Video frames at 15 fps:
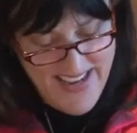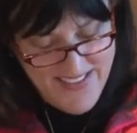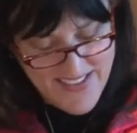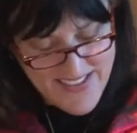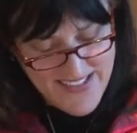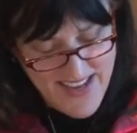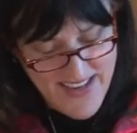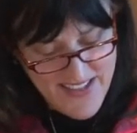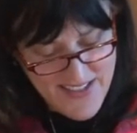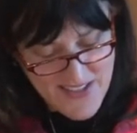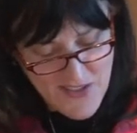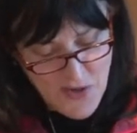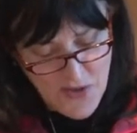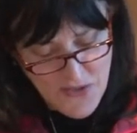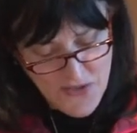The scientists
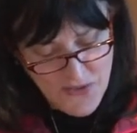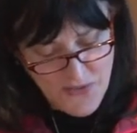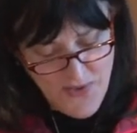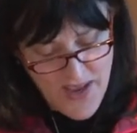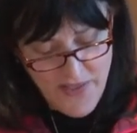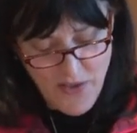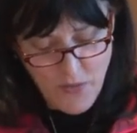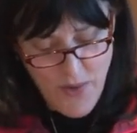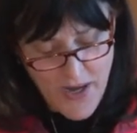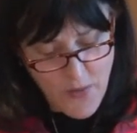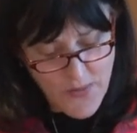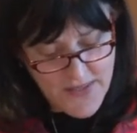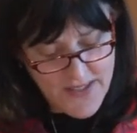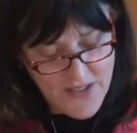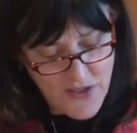also found the
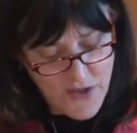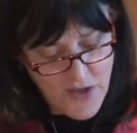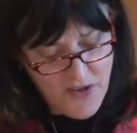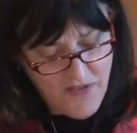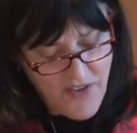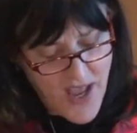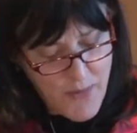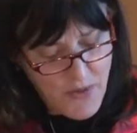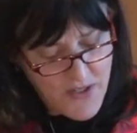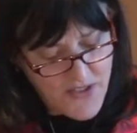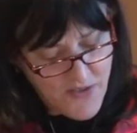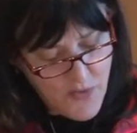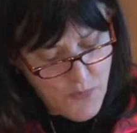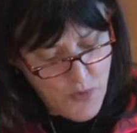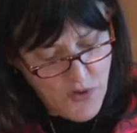requisite nerve fibers
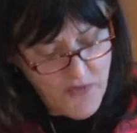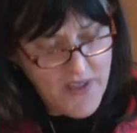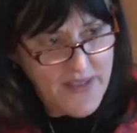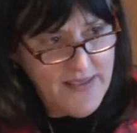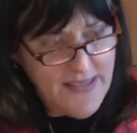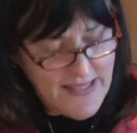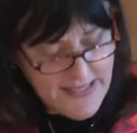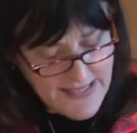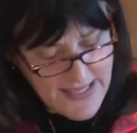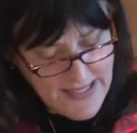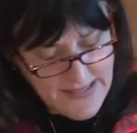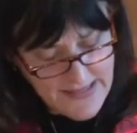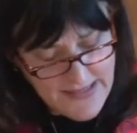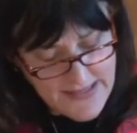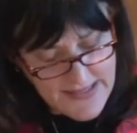for moving the
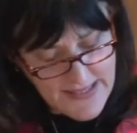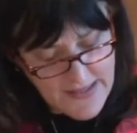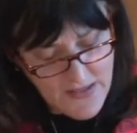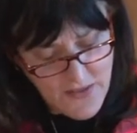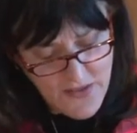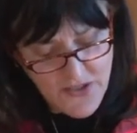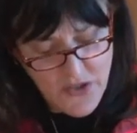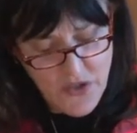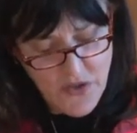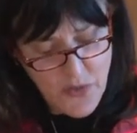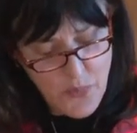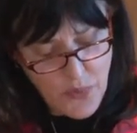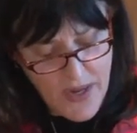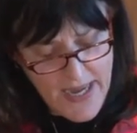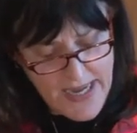cell's signals to the
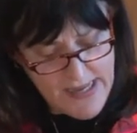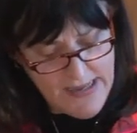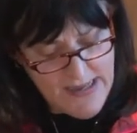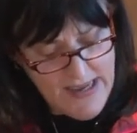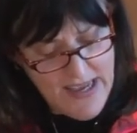brain,